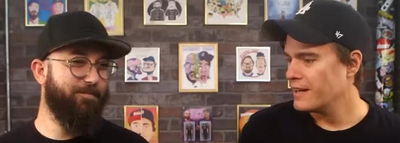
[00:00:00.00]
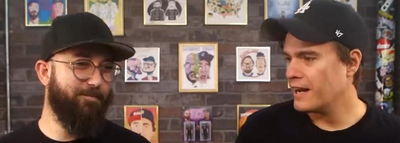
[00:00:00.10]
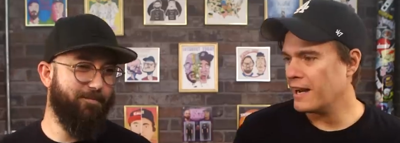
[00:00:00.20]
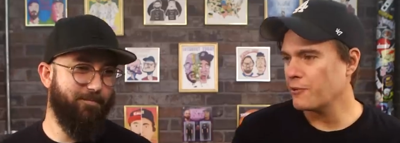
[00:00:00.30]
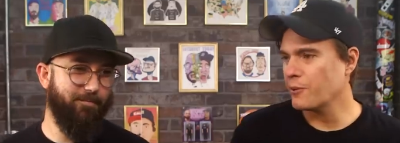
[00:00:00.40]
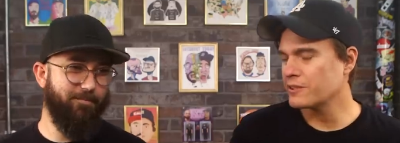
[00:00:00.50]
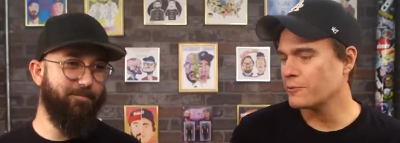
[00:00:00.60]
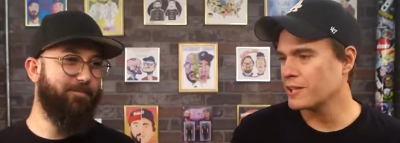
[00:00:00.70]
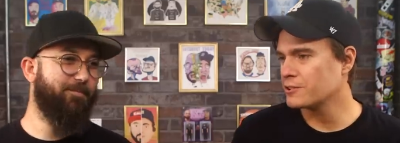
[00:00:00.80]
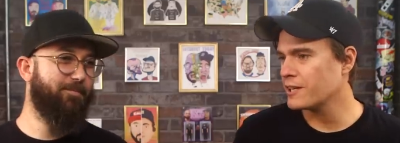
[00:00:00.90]
Speaker 1: Uh, every once
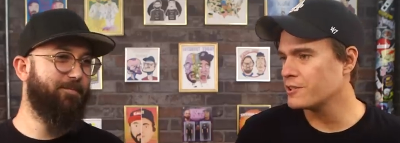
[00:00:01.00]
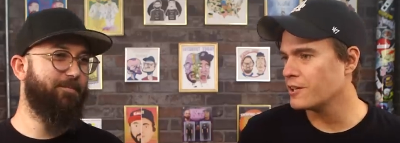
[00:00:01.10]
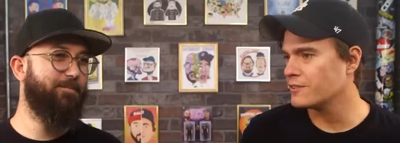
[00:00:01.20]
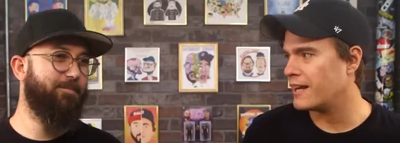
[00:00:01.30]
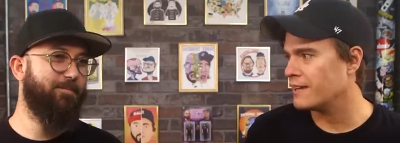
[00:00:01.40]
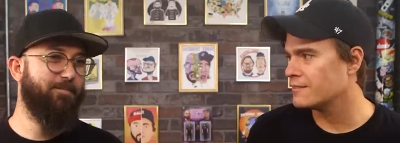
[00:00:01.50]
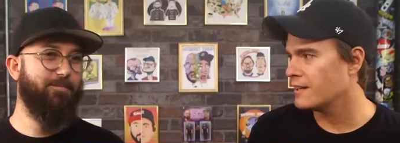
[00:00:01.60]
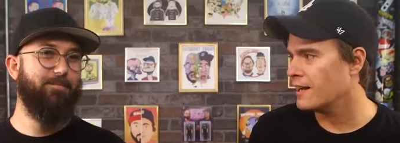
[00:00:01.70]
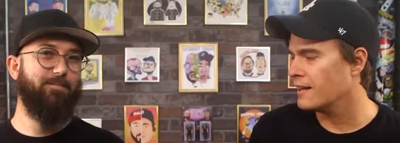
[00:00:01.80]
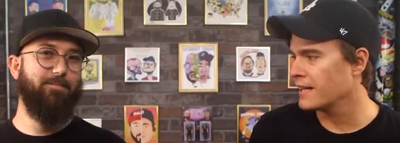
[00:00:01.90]
in a while, Trader Joe's has
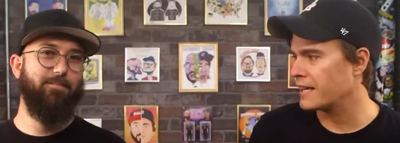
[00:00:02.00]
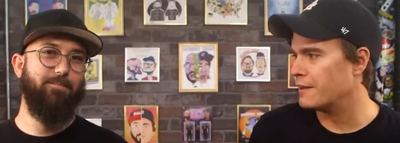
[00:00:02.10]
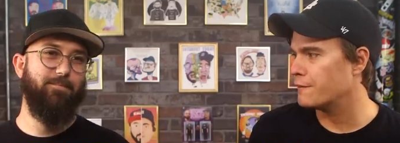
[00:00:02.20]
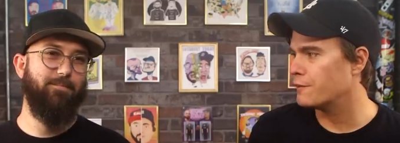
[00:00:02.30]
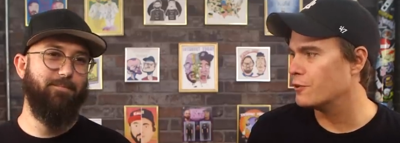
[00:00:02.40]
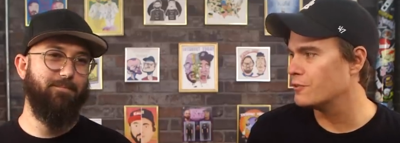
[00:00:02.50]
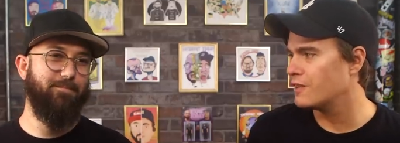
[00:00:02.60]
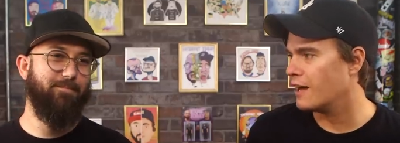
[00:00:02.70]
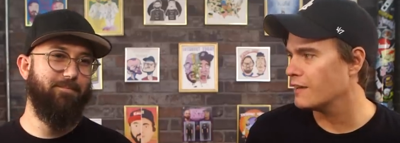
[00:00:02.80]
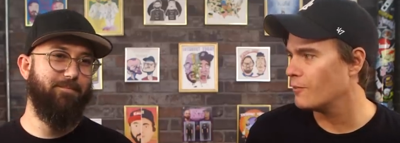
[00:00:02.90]
uh, like
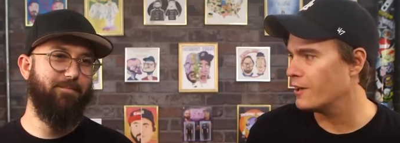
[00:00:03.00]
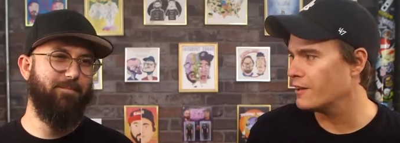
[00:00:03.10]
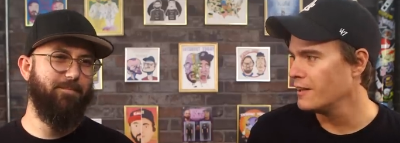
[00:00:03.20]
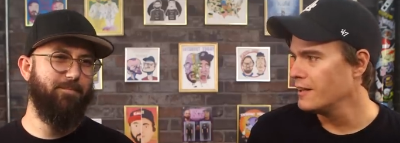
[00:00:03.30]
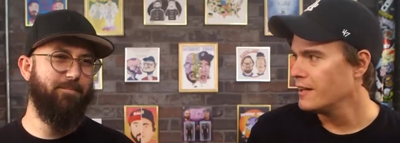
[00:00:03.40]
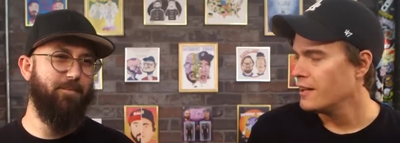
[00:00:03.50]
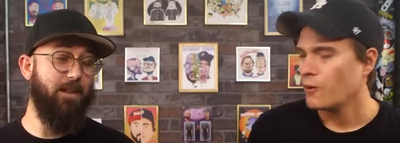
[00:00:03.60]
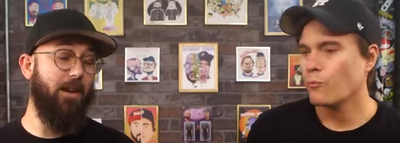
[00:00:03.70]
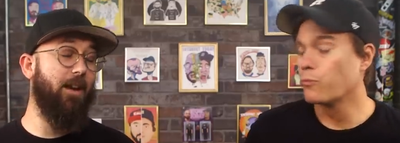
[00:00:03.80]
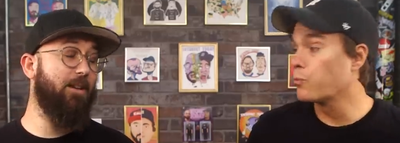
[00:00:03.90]
infused olive oil.
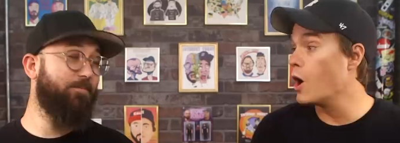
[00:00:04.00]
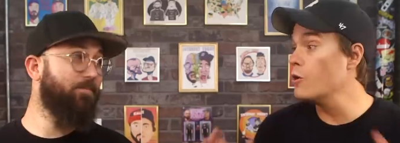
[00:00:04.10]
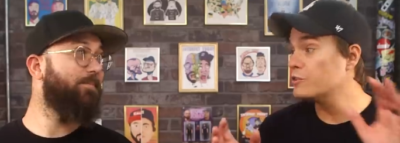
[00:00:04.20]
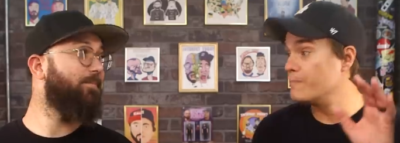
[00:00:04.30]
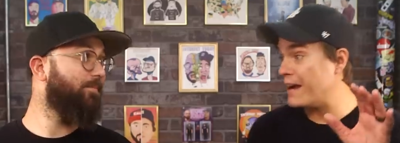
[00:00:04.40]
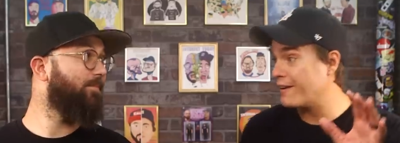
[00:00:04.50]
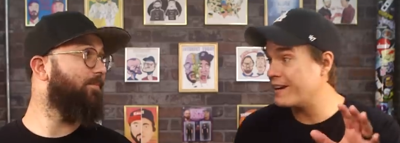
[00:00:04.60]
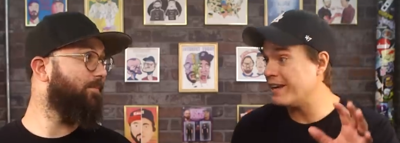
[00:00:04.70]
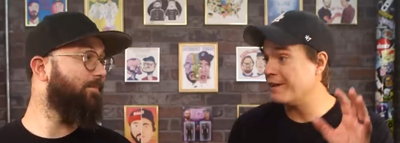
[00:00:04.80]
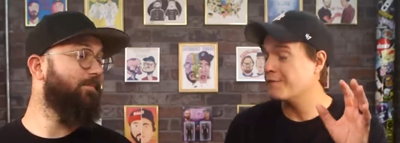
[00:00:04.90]
Yeah.
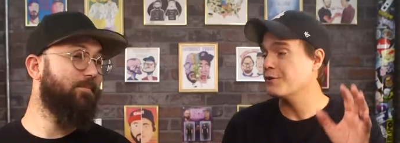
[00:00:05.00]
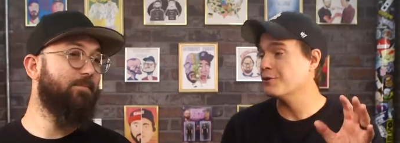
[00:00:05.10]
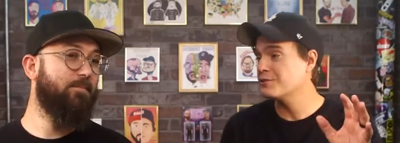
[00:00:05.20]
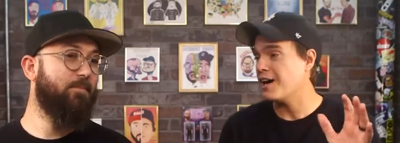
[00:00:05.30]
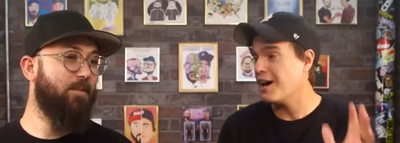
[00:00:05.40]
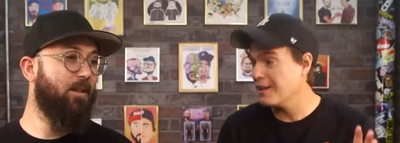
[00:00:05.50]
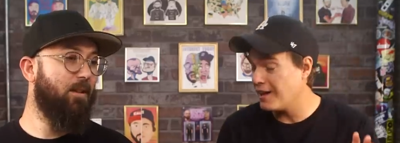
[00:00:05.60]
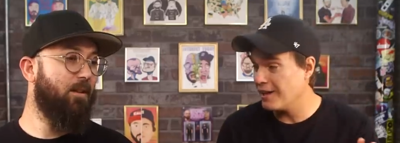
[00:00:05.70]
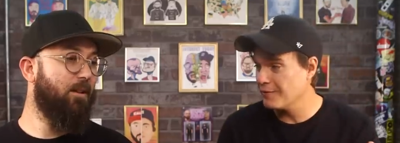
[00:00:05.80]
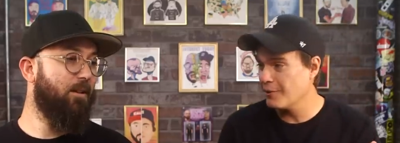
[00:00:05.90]
Rosemary infused ol
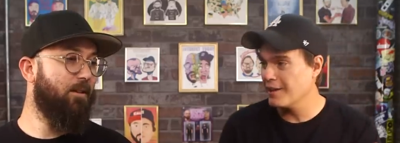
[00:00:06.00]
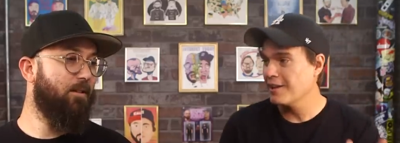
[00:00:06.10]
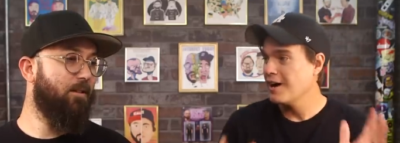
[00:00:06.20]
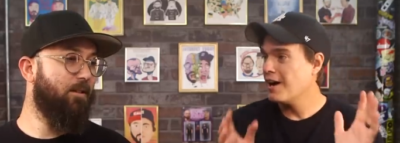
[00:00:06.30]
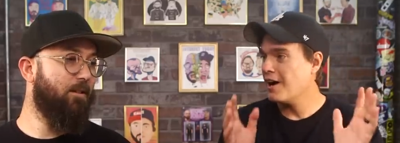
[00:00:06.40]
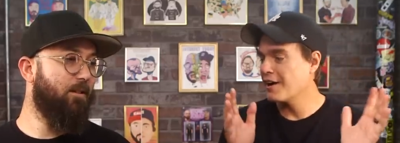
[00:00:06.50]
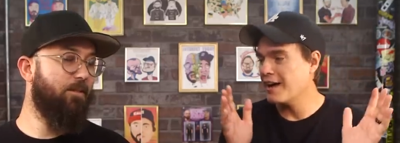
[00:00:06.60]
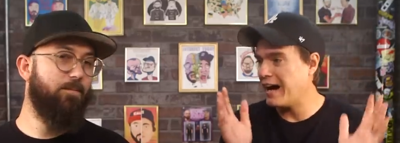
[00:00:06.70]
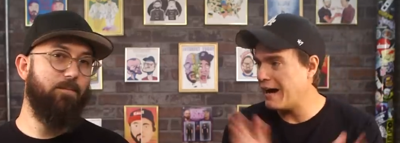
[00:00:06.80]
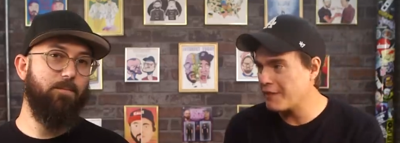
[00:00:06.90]
olive oil on
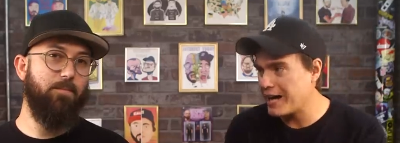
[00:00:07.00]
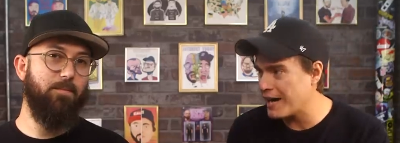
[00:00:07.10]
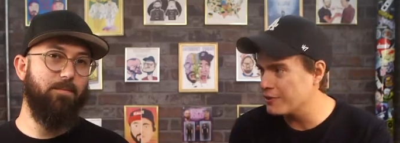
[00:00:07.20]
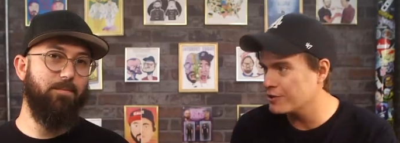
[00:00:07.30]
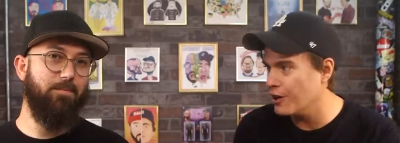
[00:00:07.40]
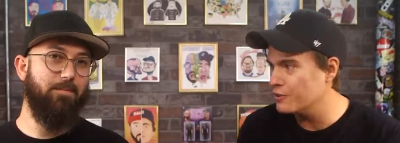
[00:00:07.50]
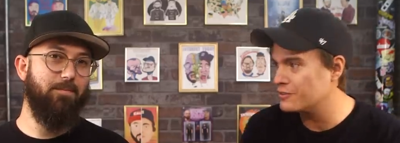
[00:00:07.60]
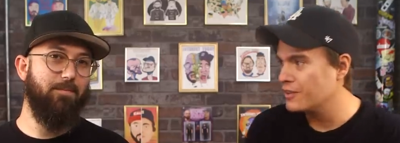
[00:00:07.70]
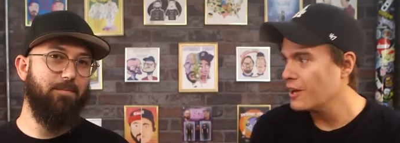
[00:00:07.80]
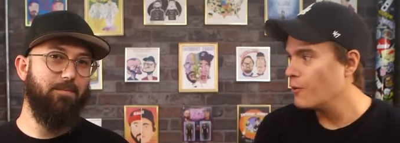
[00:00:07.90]
an avocado
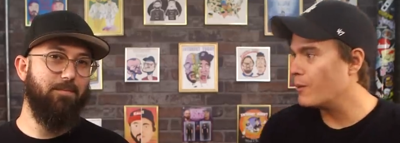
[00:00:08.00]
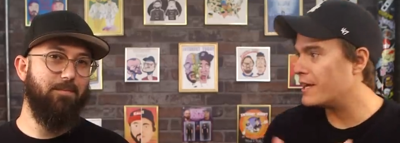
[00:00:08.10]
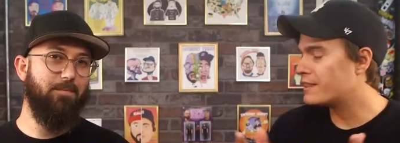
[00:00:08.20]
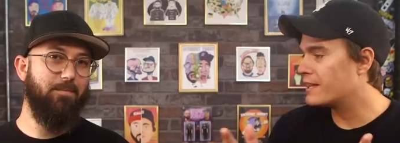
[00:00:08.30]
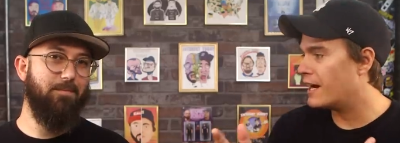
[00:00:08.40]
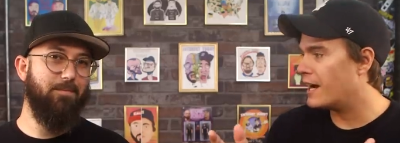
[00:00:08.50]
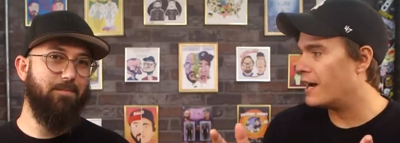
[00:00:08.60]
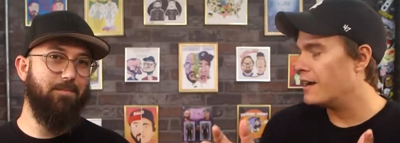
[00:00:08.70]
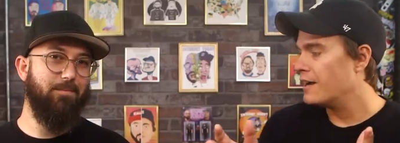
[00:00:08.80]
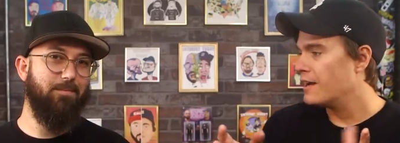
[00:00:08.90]
toast with
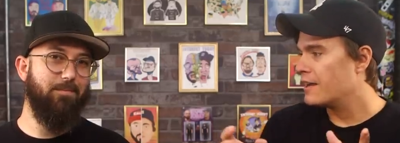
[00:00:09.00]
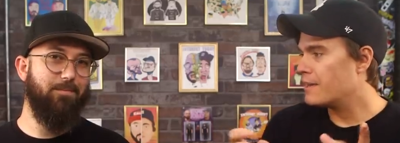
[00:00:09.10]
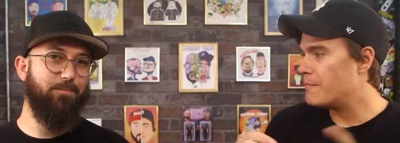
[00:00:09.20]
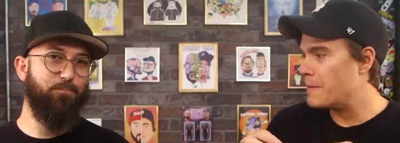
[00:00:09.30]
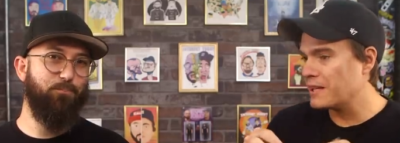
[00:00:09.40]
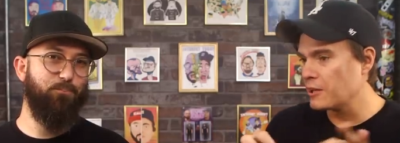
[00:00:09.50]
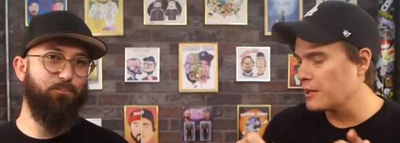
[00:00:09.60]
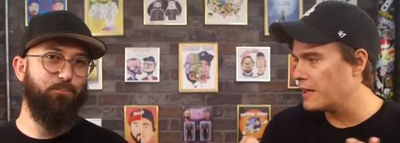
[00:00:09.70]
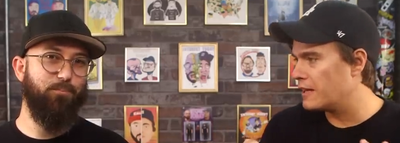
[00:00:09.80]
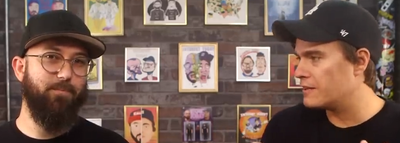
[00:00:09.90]
uh, maybe a
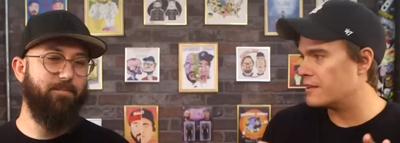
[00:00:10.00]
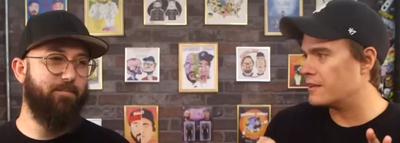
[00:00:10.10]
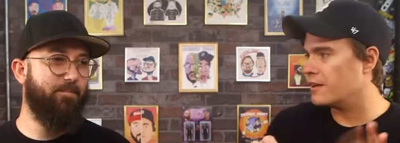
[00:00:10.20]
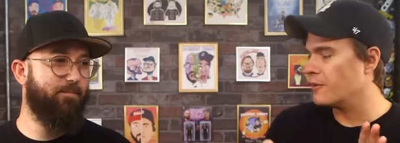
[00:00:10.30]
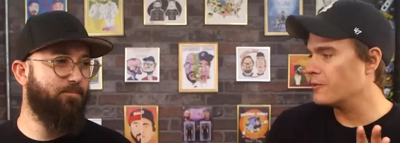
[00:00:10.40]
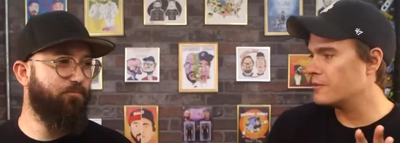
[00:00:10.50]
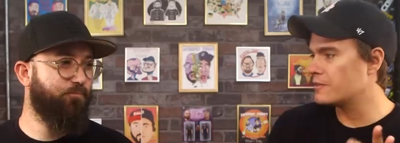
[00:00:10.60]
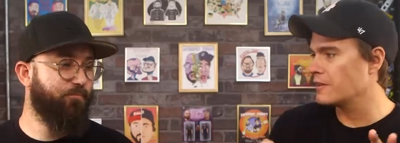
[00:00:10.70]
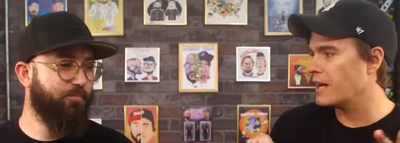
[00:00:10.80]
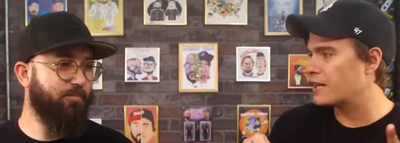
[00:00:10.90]
little, uh, you know,
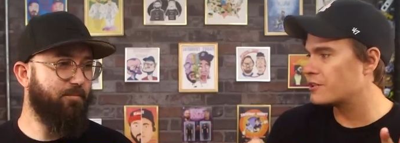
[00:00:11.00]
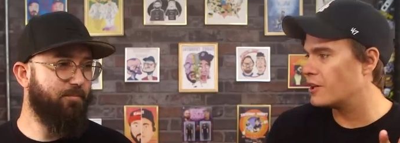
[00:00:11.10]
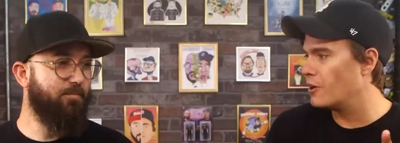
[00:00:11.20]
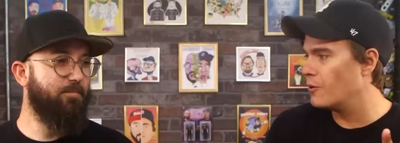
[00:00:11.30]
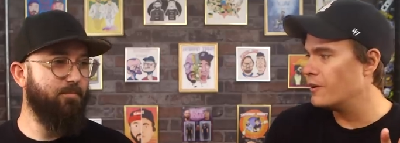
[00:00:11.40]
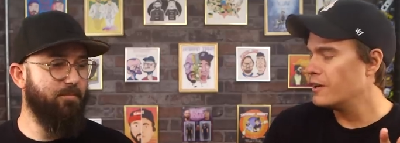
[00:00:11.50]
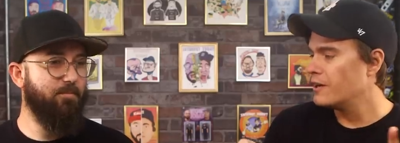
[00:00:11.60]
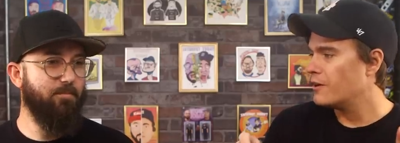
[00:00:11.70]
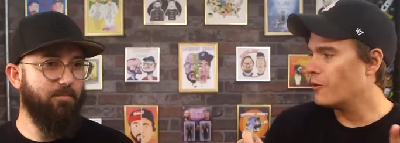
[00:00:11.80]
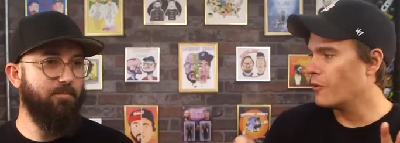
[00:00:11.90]
cilantro
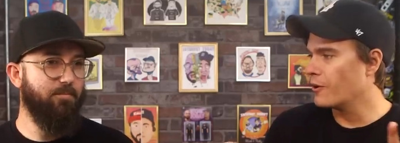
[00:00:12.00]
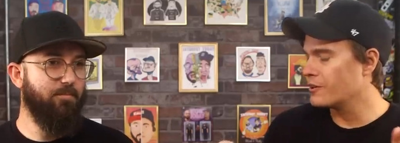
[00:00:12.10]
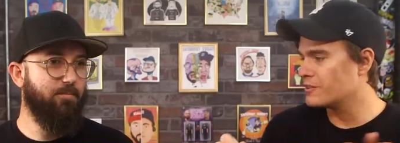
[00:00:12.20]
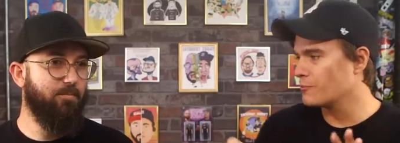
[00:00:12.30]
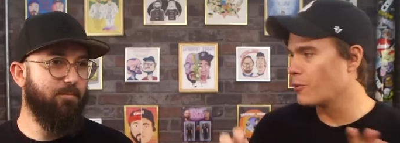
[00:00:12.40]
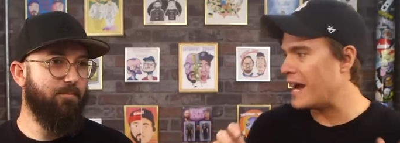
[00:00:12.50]
or some